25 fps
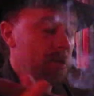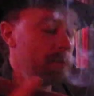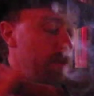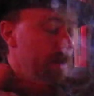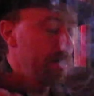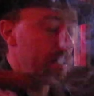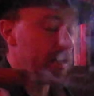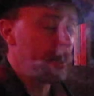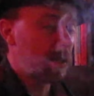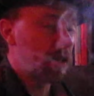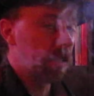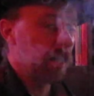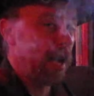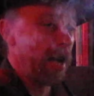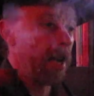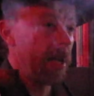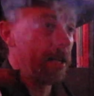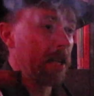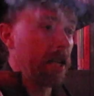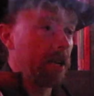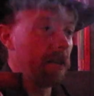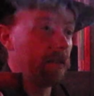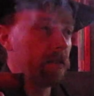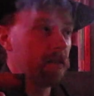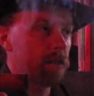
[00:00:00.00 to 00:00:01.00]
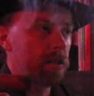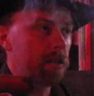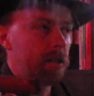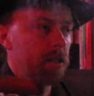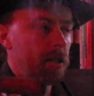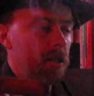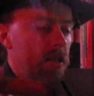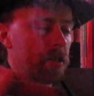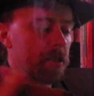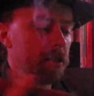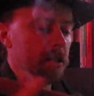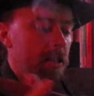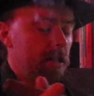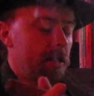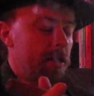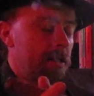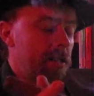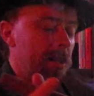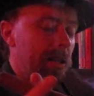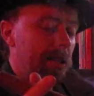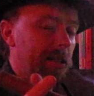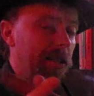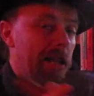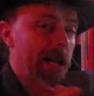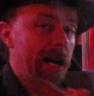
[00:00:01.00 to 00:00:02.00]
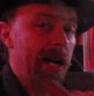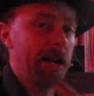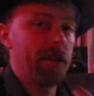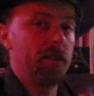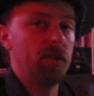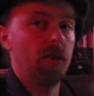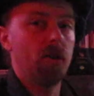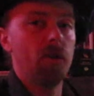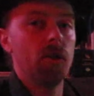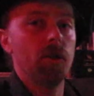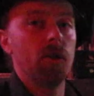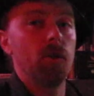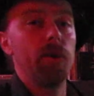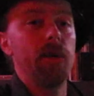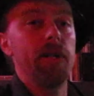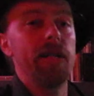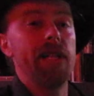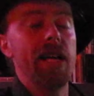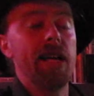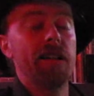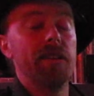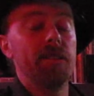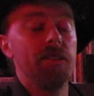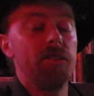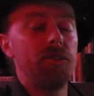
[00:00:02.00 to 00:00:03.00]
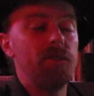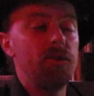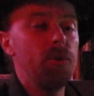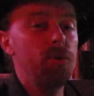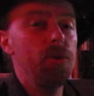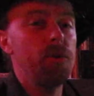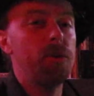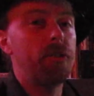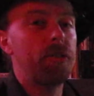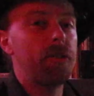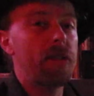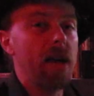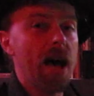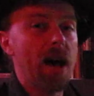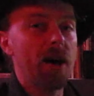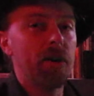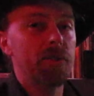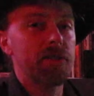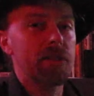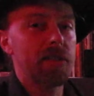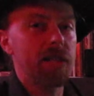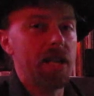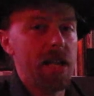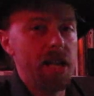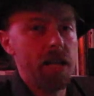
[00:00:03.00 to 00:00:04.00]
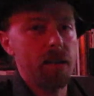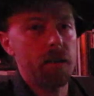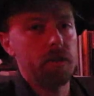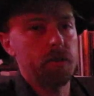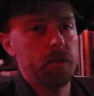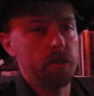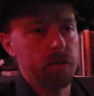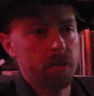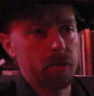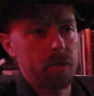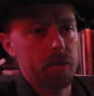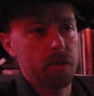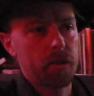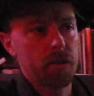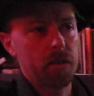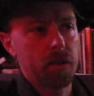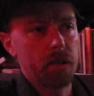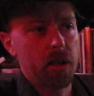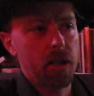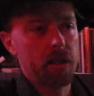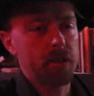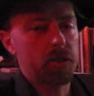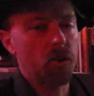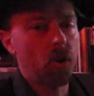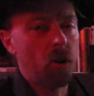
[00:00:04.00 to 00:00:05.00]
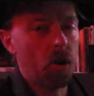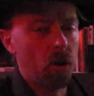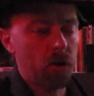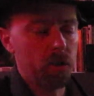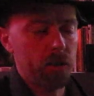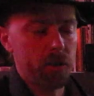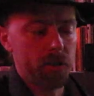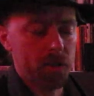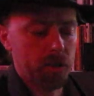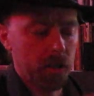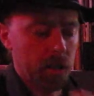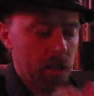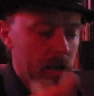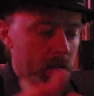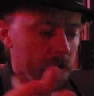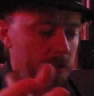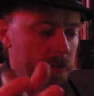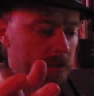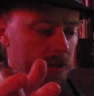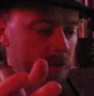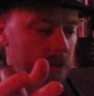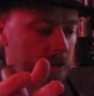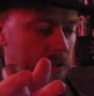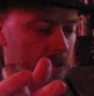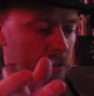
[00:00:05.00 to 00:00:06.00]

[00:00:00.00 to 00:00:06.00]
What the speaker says: been declining ever since. And it's declined all the way down to 2,000 acres. That's all that's left